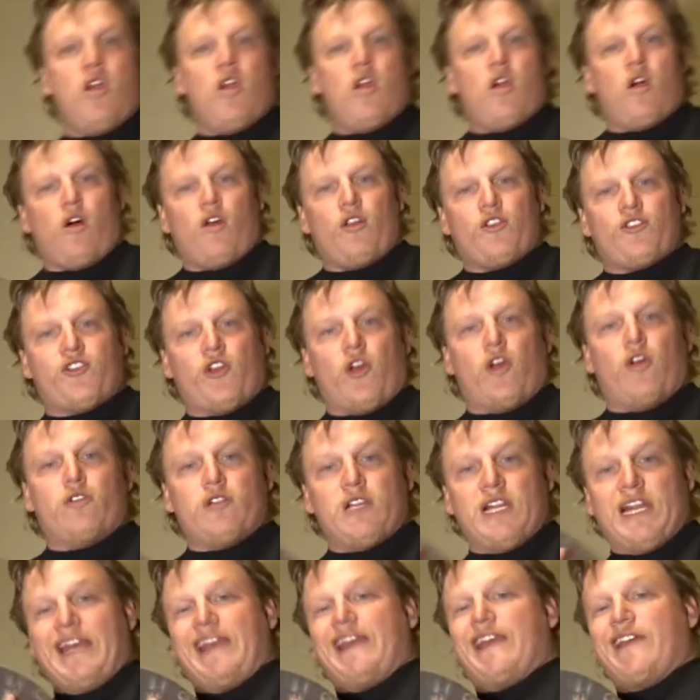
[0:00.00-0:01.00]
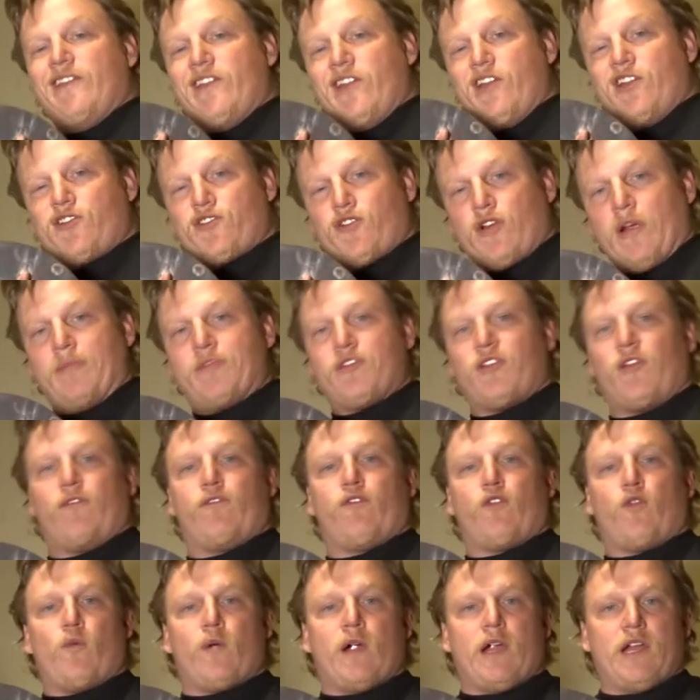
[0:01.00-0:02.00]
also link in the description
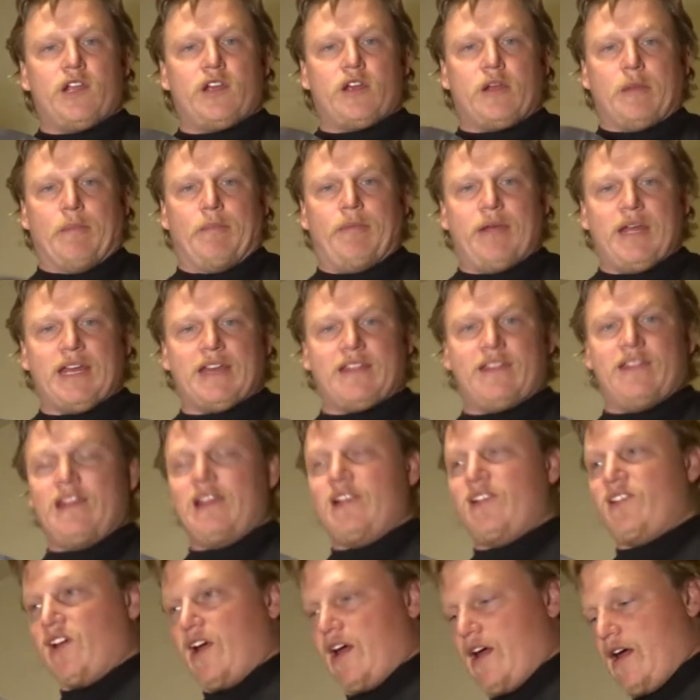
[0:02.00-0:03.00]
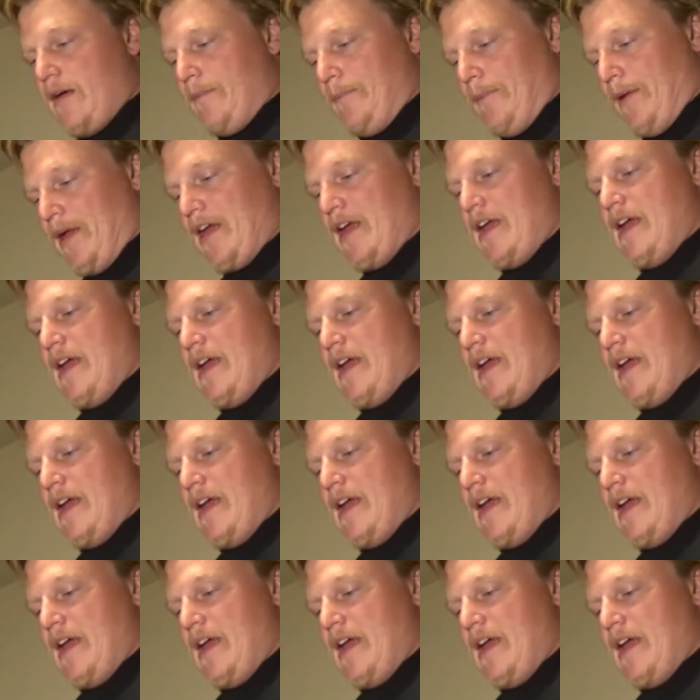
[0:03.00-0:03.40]
for where you can pick these up